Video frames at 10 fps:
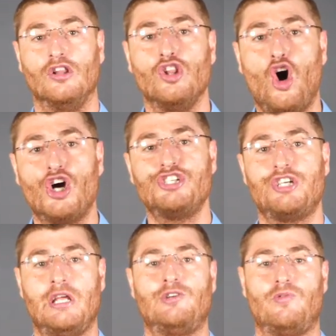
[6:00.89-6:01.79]

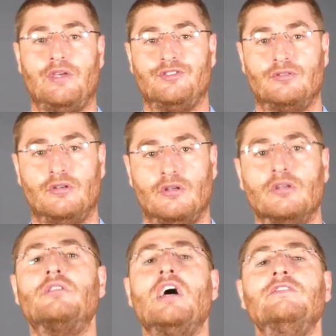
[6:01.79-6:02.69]
large interest,
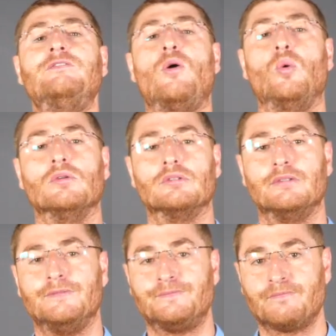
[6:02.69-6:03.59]
tenfold.
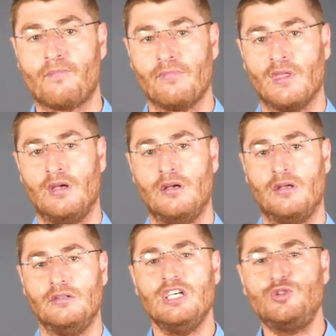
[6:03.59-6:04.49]

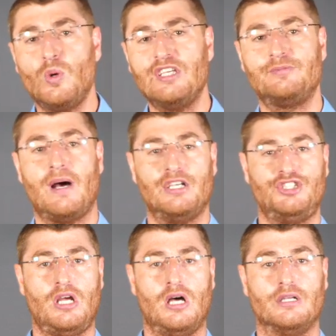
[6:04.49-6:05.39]
This week's
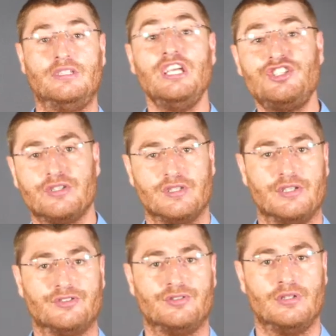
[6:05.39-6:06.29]
parasha teaches
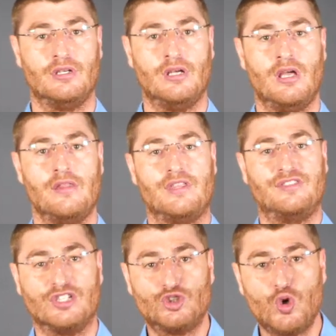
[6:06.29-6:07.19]
us that
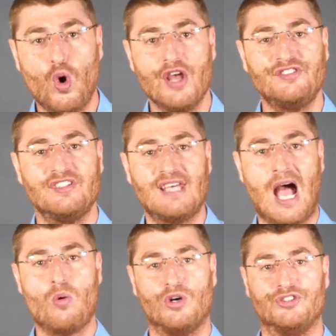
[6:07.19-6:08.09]
the choice is
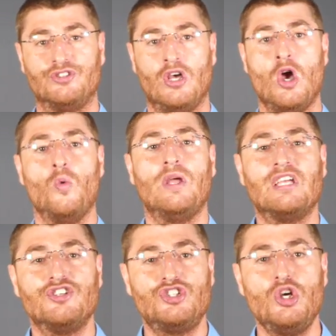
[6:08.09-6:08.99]
ours. We
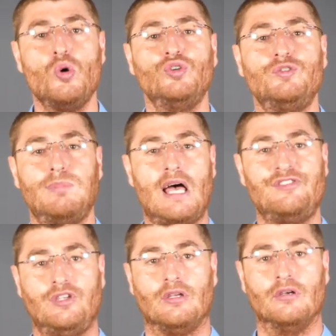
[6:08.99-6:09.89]
can choose
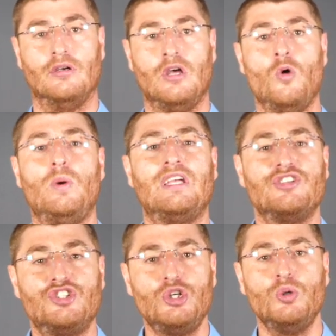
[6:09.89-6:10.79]
blessing. We
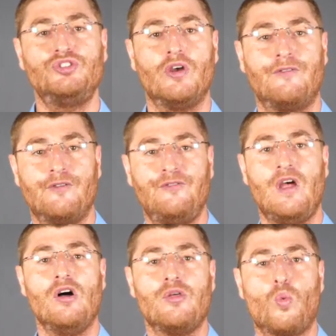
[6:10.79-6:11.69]
can choose to
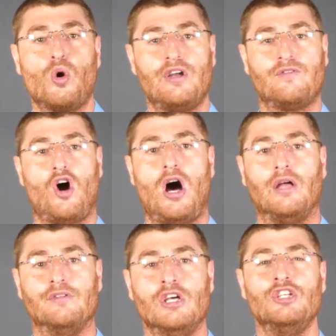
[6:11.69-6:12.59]
fulfill the word of God,